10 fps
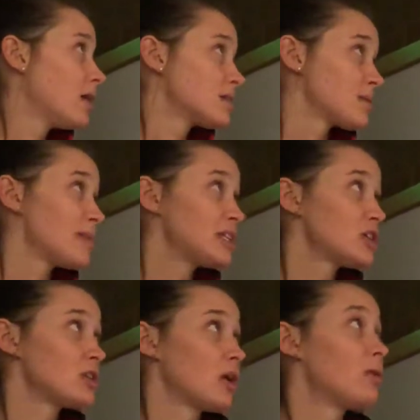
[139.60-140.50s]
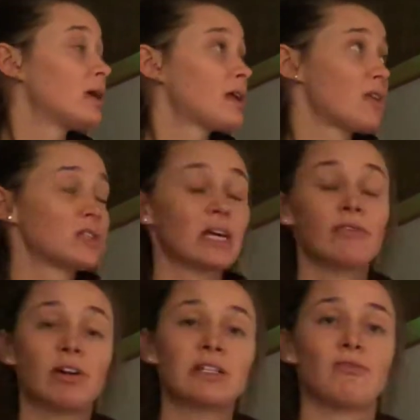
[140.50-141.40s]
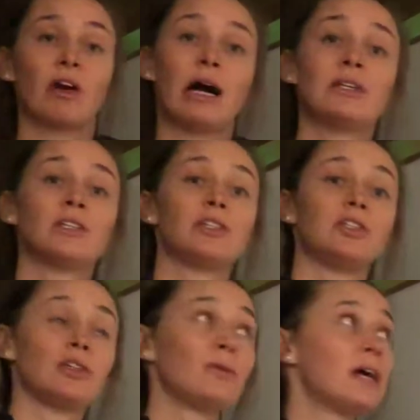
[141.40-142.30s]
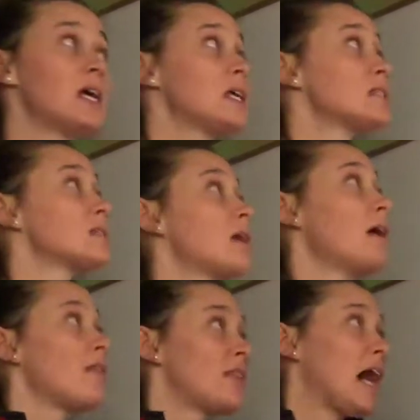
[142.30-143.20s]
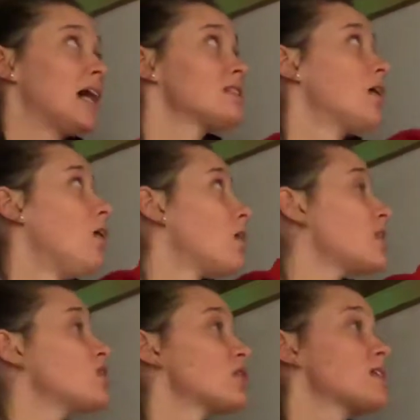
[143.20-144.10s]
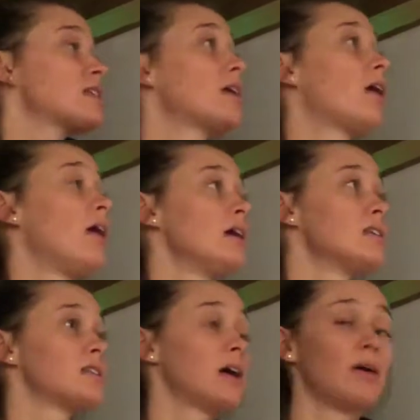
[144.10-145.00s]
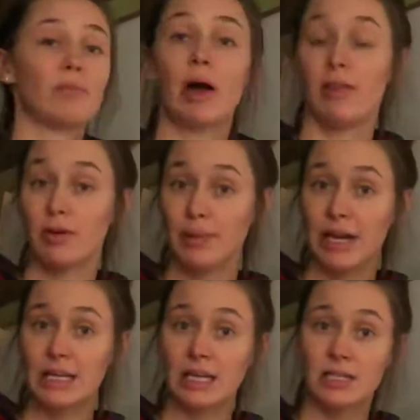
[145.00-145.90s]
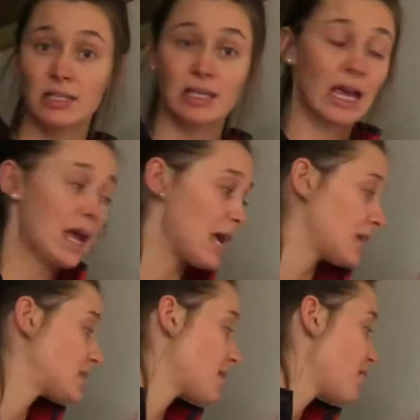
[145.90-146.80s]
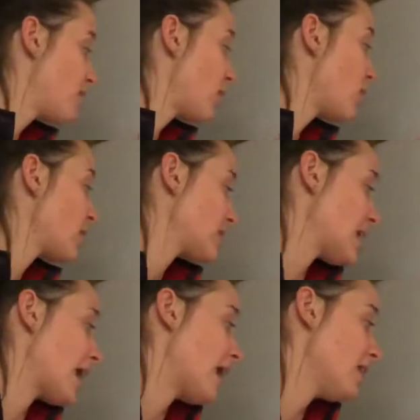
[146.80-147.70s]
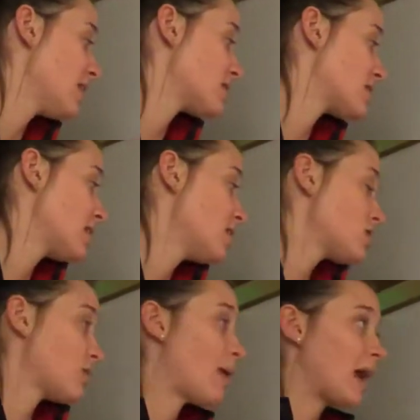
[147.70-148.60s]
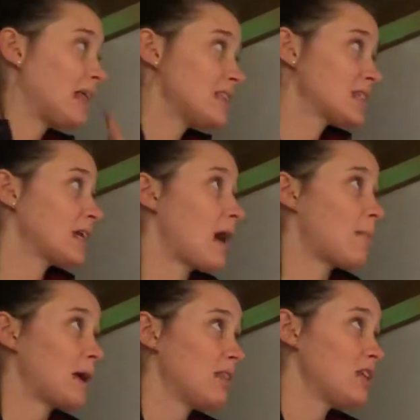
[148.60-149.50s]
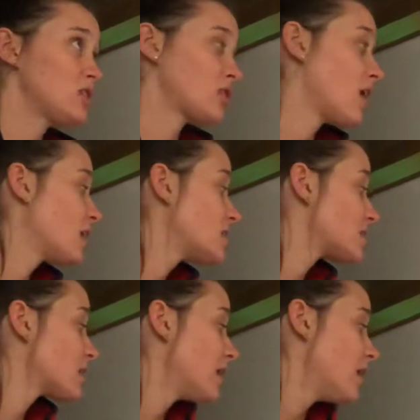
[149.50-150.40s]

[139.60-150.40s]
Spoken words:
Something to know, another side effect I forgot to do is that all these drugs can cause color blindness, except for Cialis. So pilots cannot be on these drugs.